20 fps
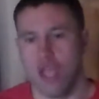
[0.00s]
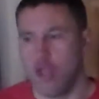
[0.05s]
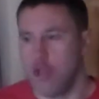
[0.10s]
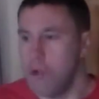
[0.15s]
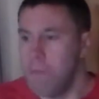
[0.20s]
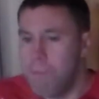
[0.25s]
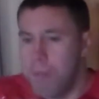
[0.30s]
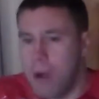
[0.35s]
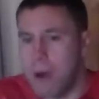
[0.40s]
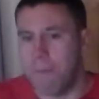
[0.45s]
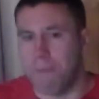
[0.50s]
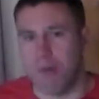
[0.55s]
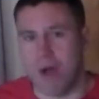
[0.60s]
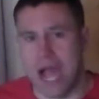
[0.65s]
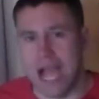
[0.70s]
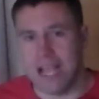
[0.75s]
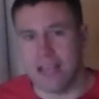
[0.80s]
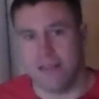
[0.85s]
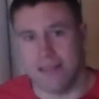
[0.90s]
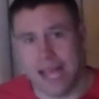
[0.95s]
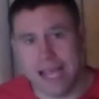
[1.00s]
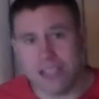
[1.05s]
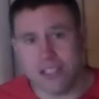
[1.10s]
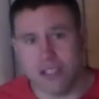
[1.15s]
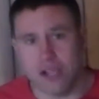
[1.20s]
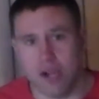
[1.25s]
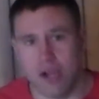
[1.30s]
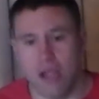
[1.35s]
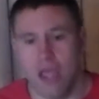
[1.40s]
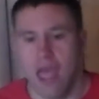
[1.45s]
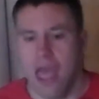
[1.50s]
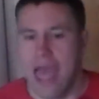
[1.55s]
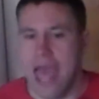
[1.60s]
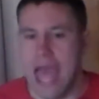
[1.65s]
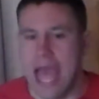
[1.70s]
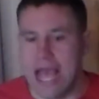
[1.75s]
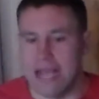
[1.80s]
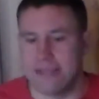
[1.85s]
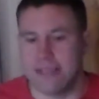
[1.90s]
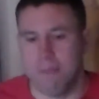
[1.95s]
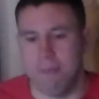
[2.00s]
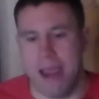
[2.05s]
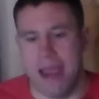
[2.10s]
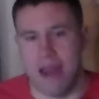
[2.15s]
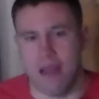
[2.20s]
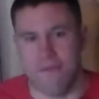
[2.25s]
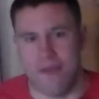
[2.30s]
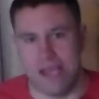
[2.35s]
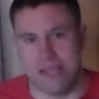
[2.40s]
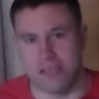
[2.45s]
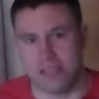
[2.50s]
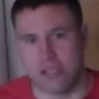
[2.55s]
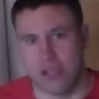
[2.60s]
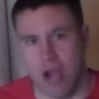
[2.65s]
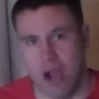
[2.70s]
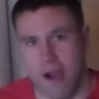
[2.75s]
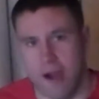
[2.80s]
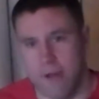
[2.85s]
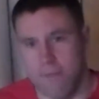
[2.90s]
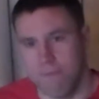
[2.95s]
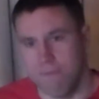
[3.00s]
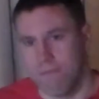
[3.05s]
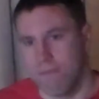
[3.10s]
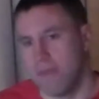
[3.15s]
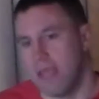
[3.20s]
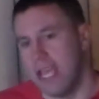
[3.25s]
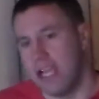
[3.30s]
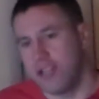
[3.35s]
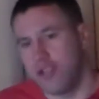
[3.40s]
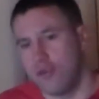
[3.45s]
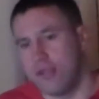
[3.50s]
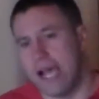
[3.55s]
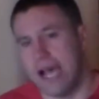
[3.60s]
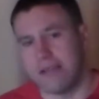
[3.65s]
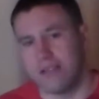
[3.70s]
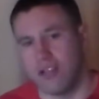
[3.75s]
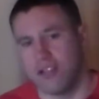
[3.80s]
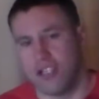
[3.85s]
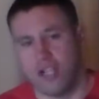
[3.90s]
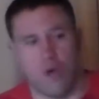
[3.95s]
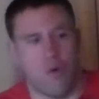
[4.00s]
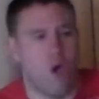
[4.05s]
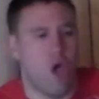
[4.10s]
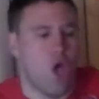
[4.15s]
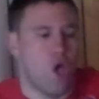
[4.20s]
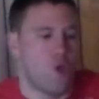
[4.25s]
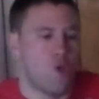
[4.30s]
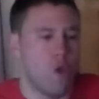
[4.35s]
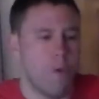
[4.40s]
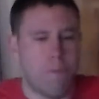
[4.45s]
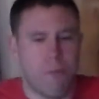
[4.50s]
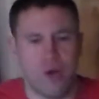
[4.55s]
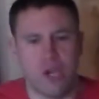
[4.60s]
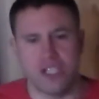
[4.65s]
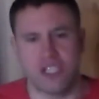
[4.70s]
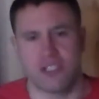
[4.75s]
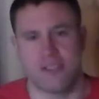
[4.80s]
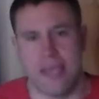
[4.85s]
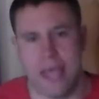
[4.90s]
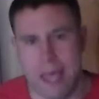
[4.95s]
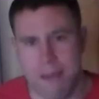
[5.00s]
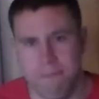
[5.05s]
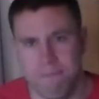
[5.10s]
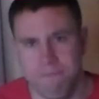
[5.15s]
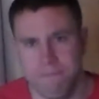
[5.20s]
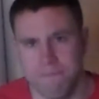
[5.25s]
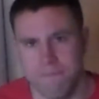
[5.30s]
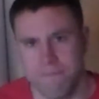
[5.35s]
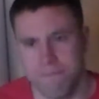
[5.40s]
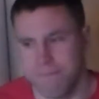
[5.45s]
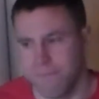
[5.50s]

You put Brock Lesnar as a main event star in 2002. You pushed him.